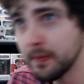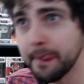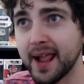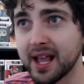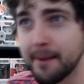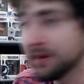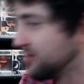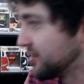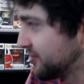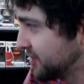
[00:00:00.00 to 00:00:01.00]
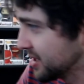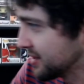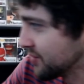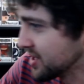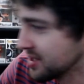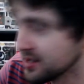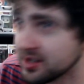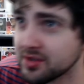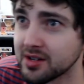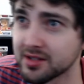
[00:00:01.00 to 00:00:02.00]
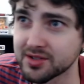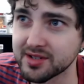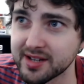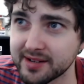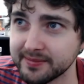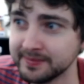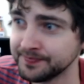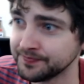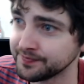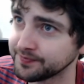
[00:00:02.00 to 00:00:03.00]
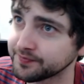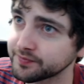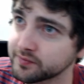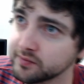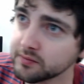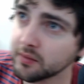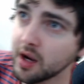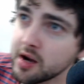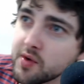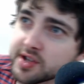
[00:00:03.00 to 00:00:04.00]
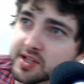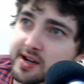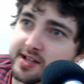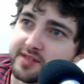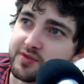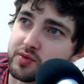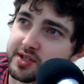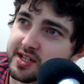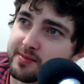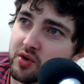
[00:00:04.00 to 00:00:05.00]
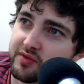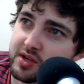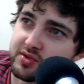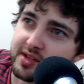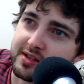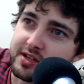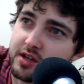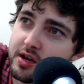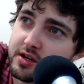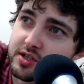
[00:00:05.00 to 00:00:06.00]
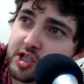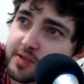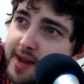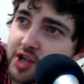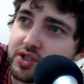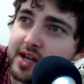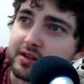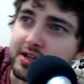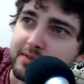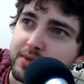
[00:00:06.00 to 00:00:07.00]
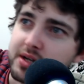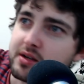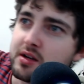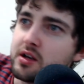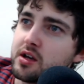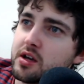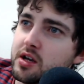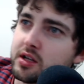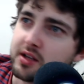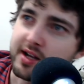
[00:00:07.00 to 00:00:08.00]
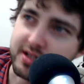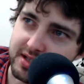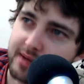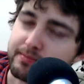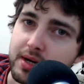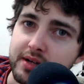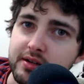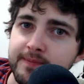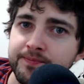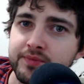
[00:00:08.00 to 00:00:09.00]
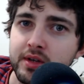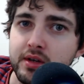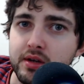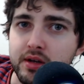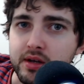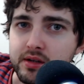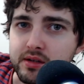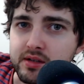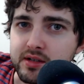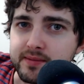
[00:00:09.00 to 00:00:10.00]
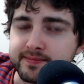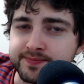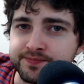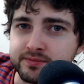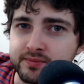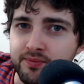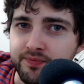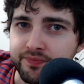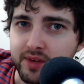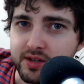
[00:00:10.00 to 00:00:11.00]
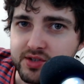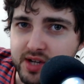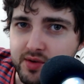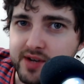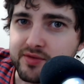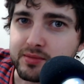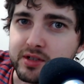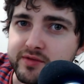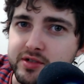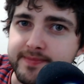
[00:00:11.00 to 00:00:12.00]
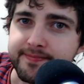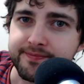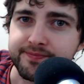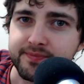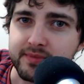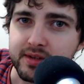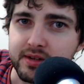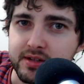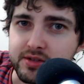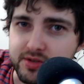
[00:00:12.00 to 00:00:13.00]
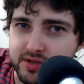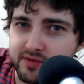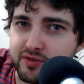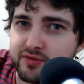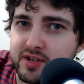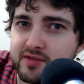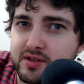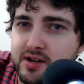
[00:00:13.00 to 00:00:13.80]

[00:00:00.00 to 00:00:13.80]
I can't believe I fucking wasted $2 on that. Anyways, guys, if you want to see more videos like this, smash that like button, hit that sub button, and stay away from liver. Do yourself a favor.